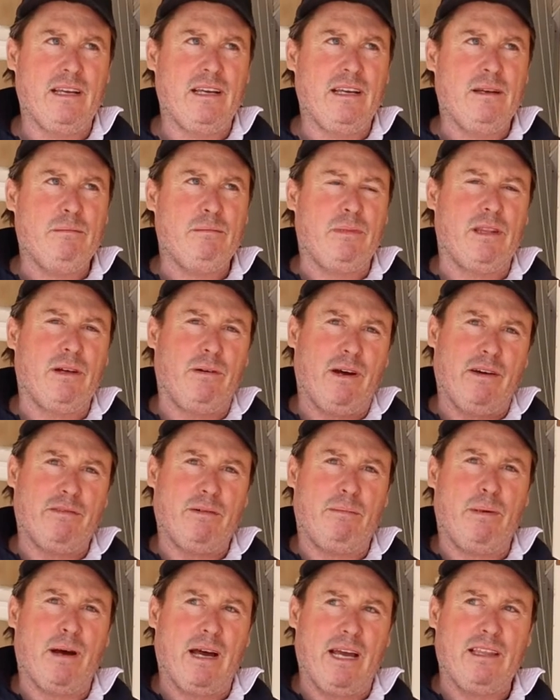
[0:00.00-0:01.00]
but they'll have a
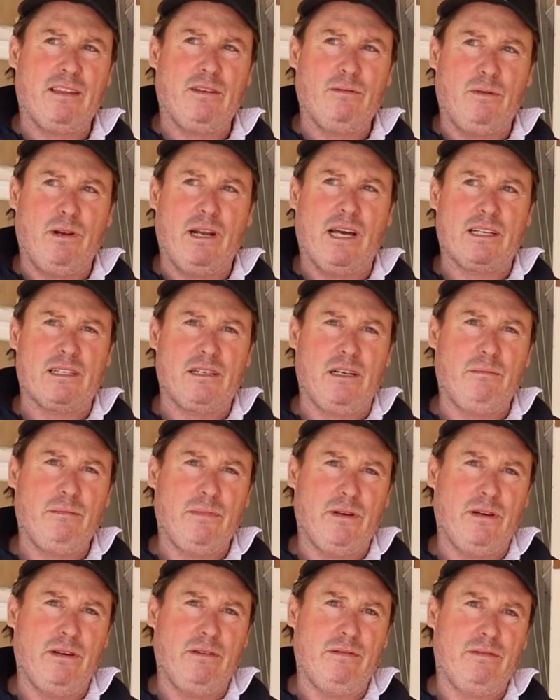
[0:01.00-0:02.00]
paint that will actually
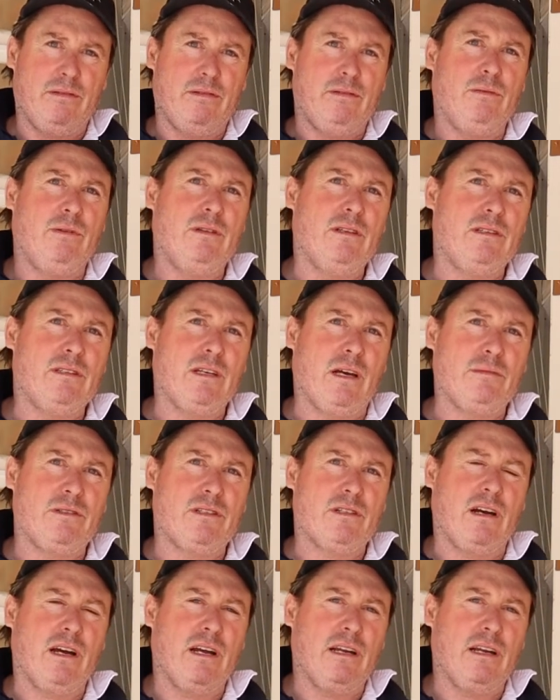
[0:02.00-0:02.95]
move with the substrate.